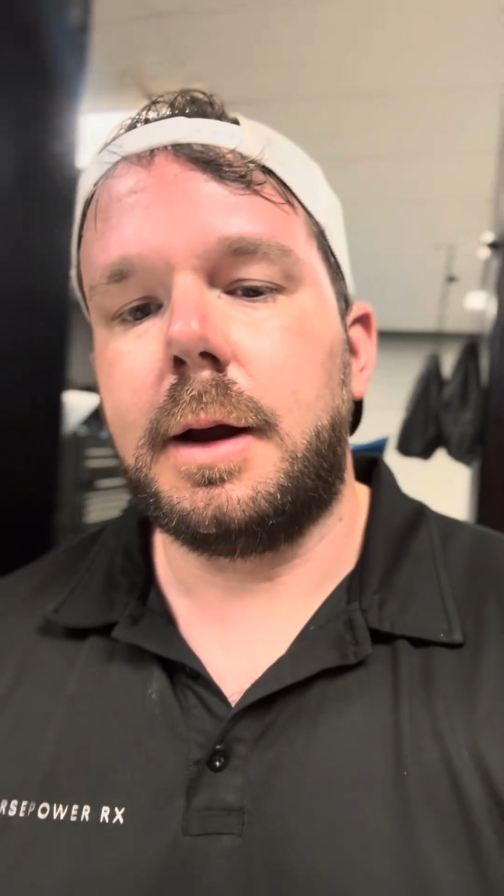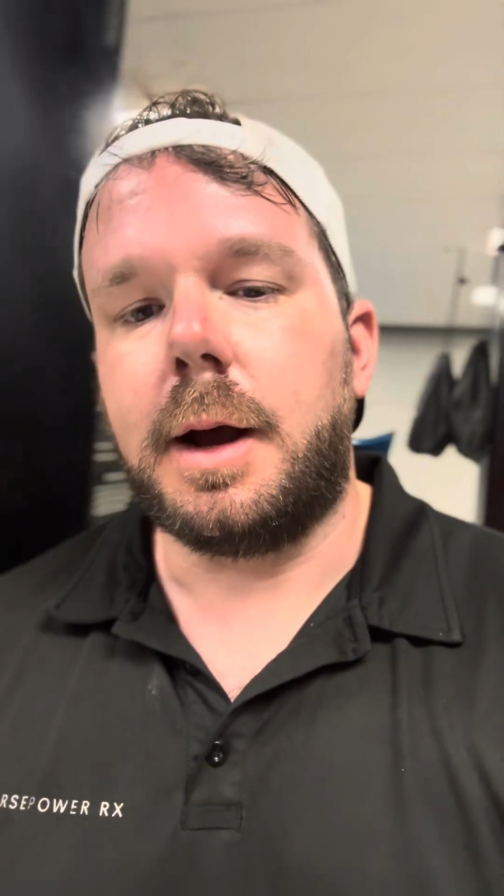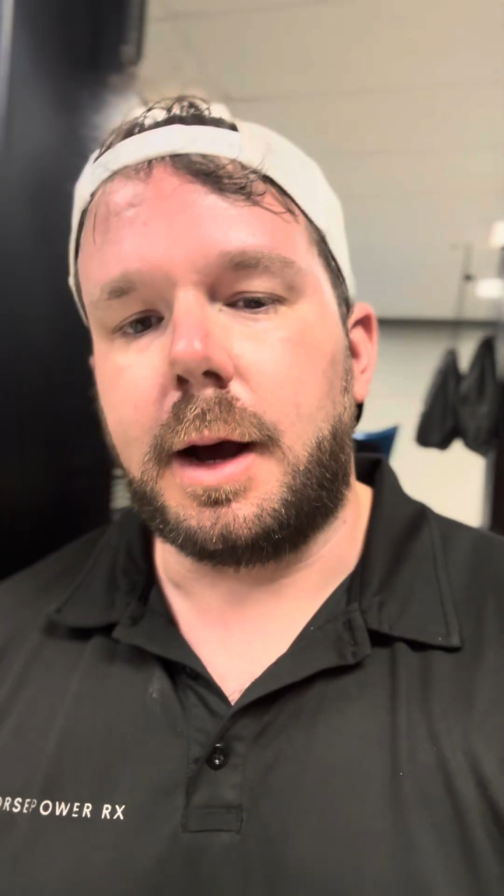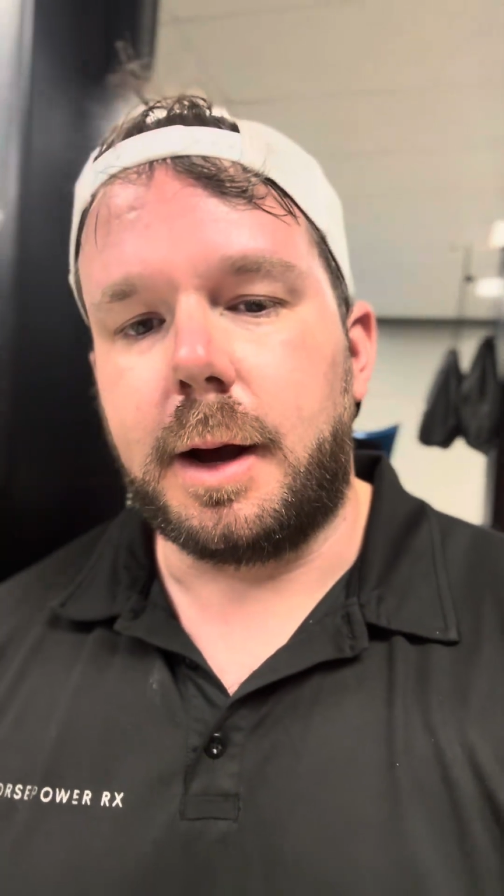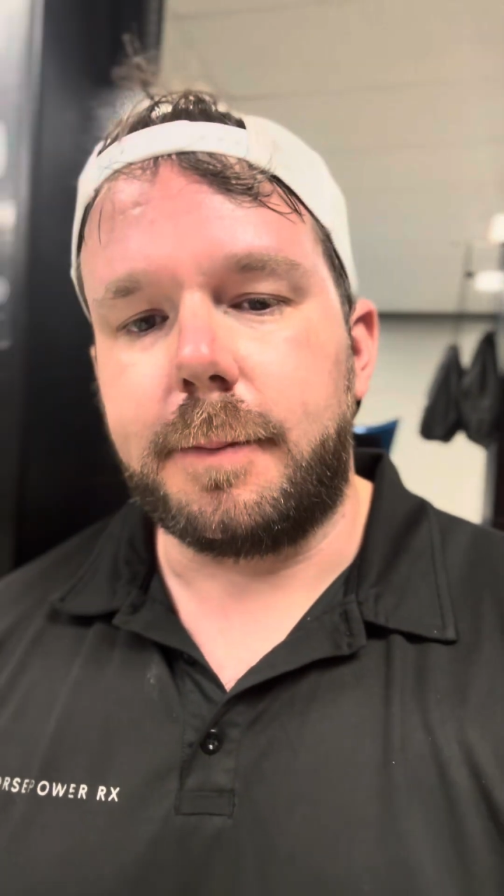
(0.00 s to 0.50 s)

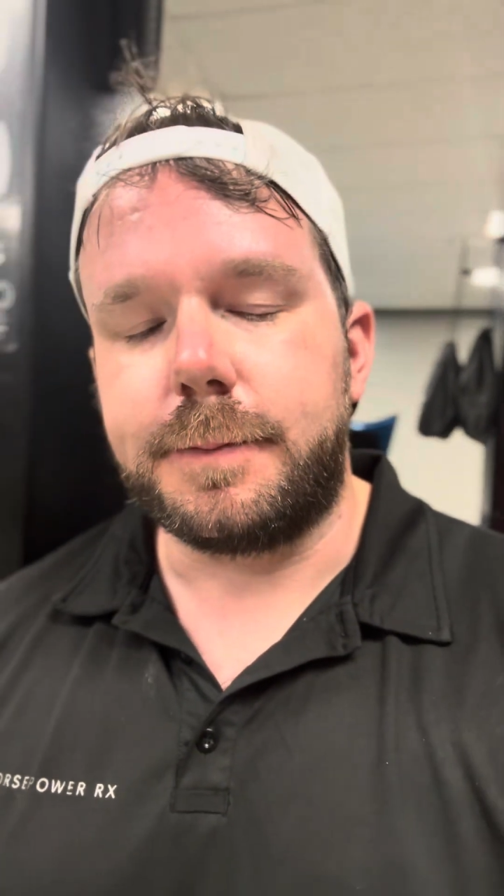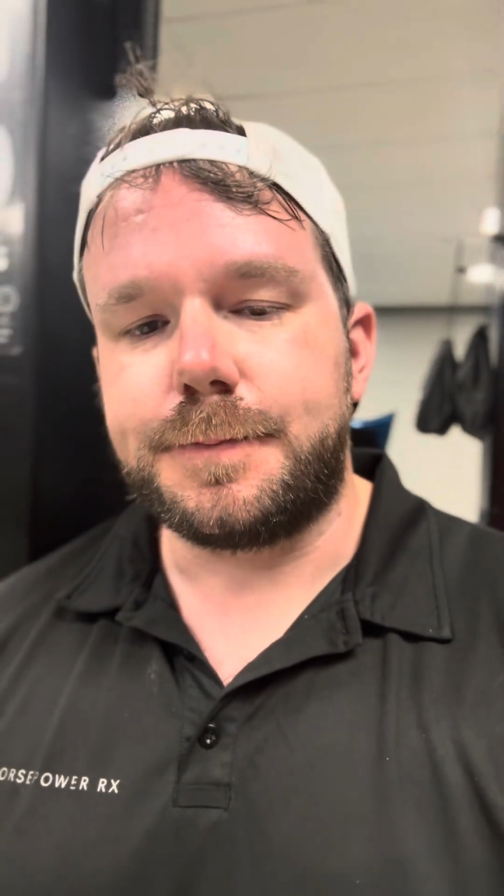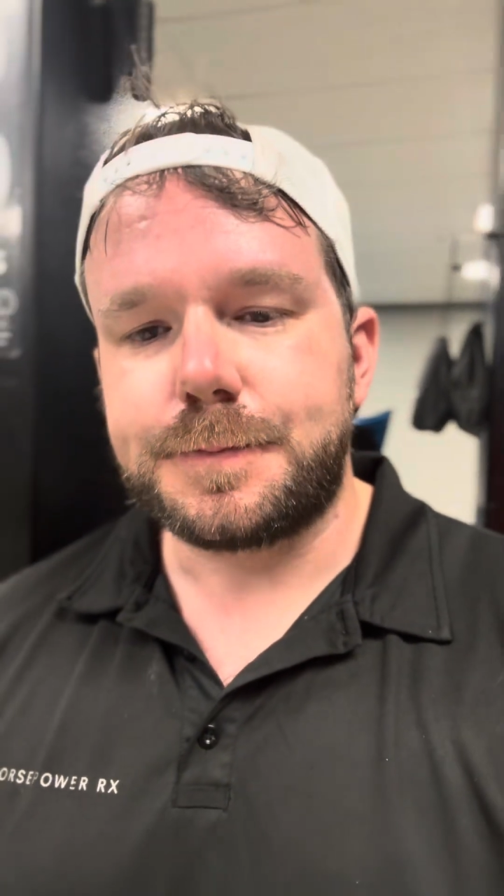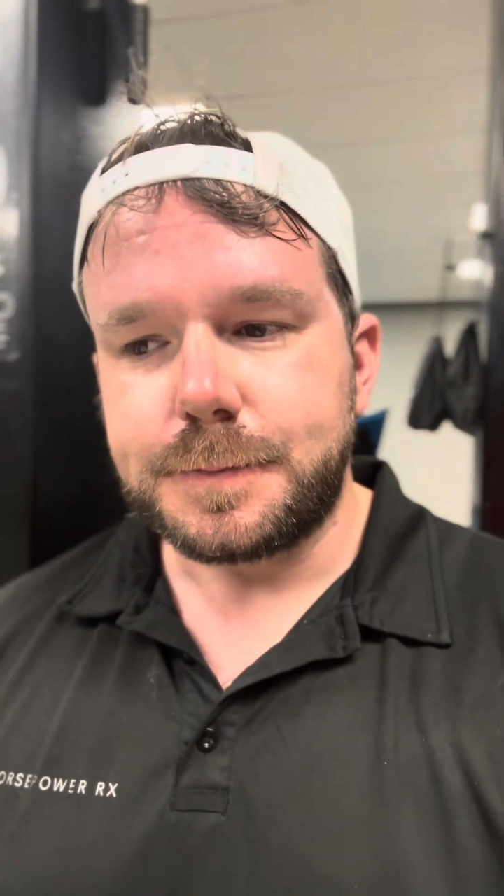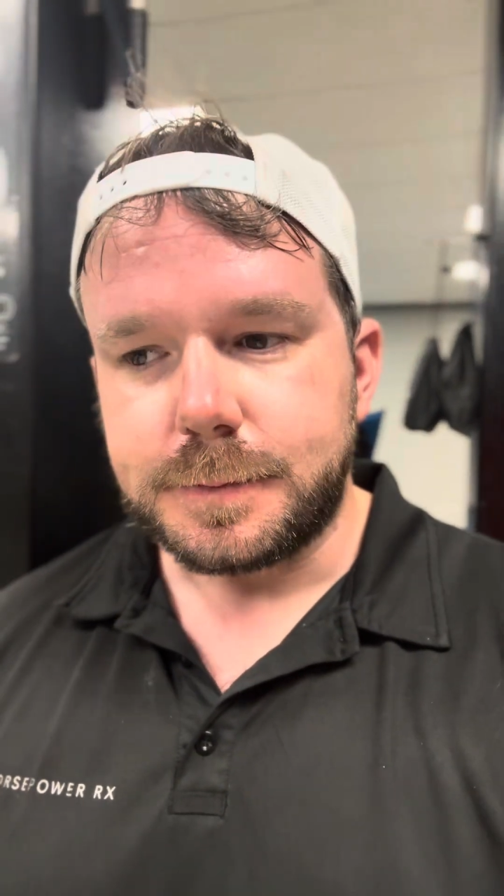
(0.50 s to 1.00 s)

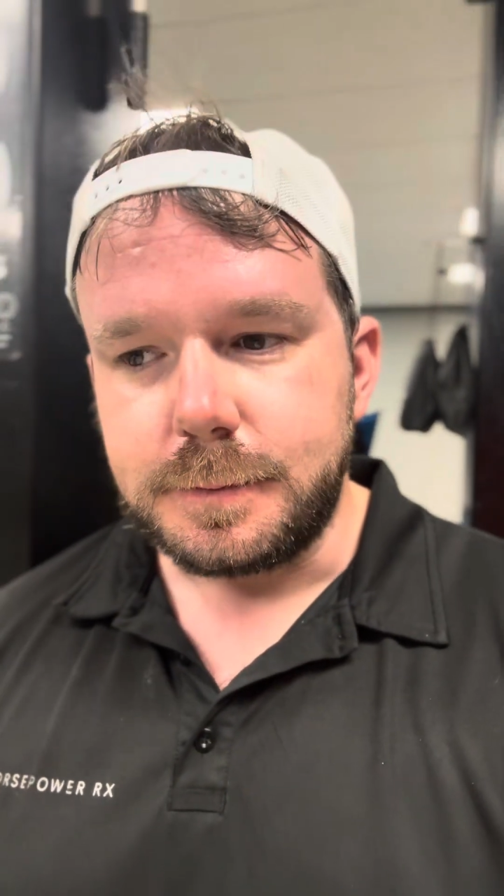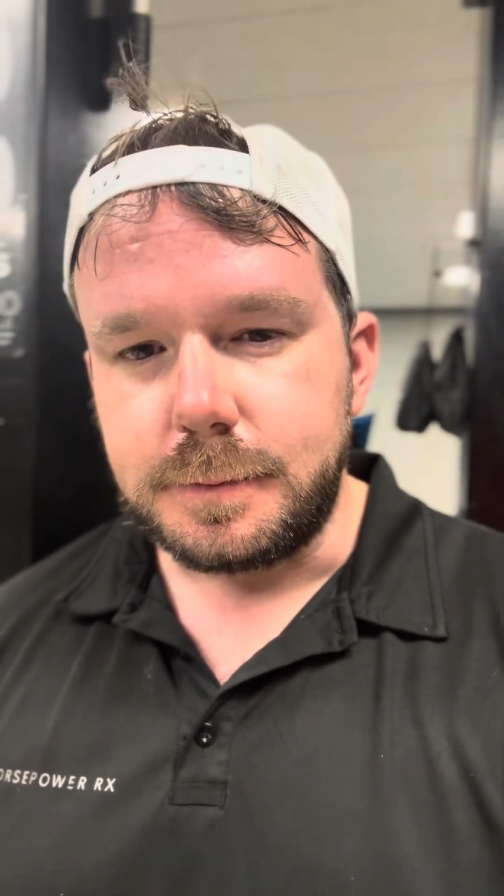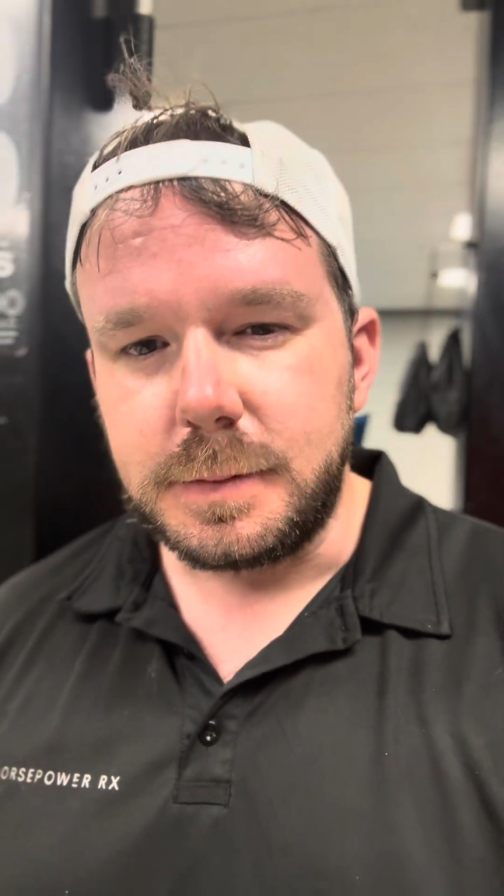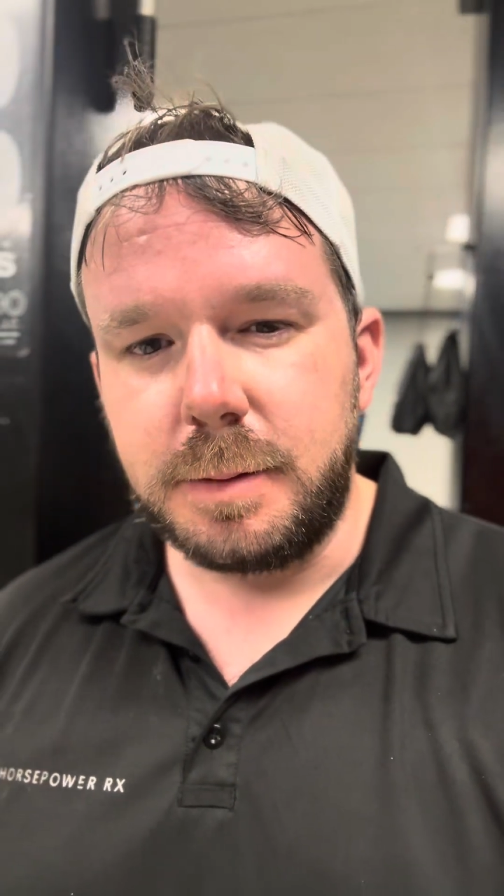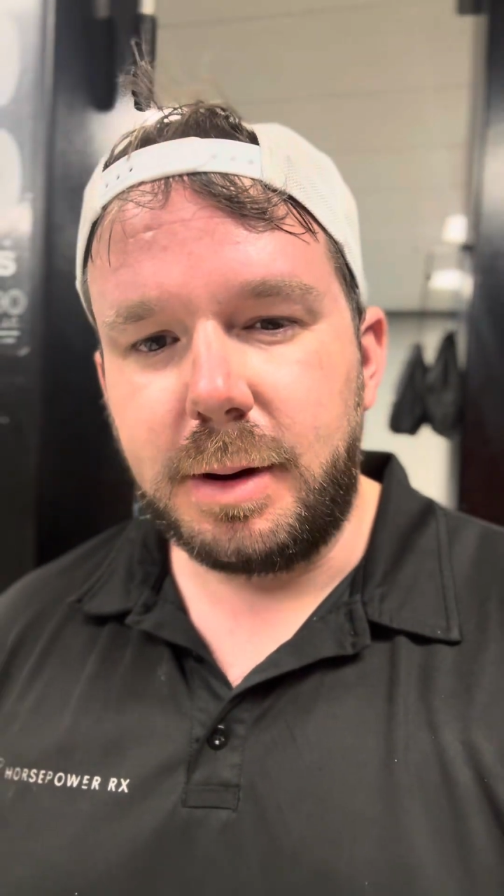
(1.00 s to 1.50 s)

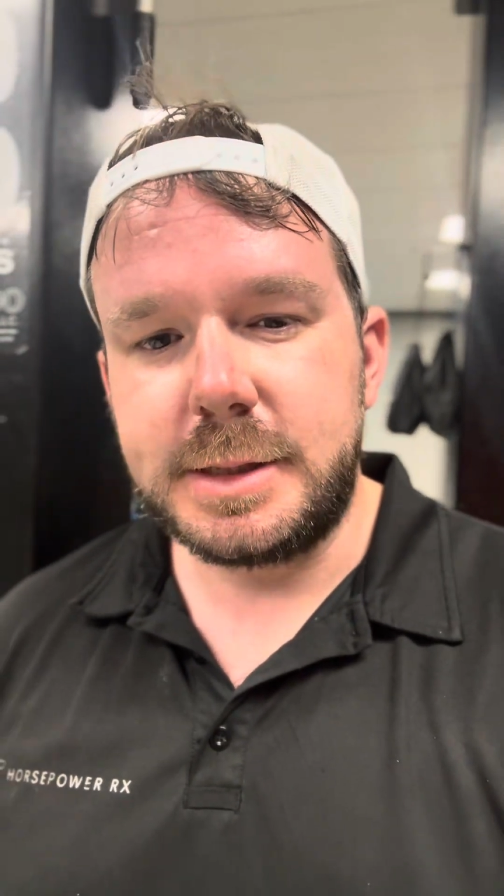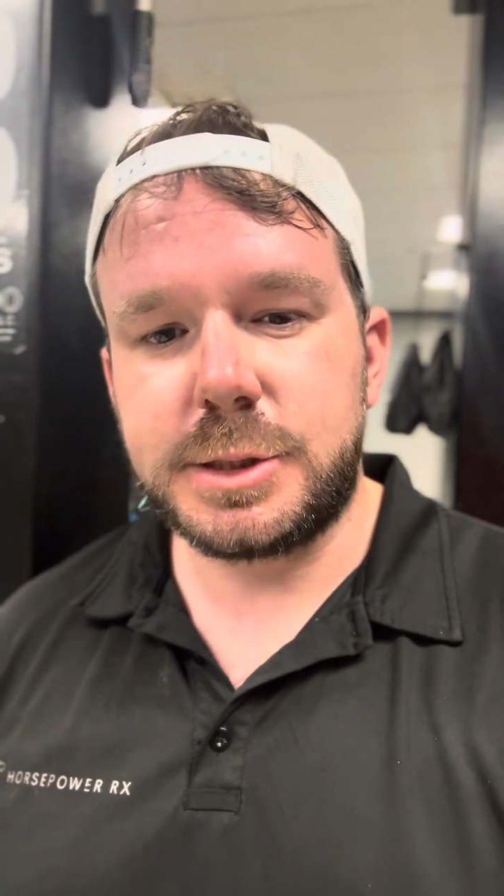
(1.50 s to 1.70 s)
but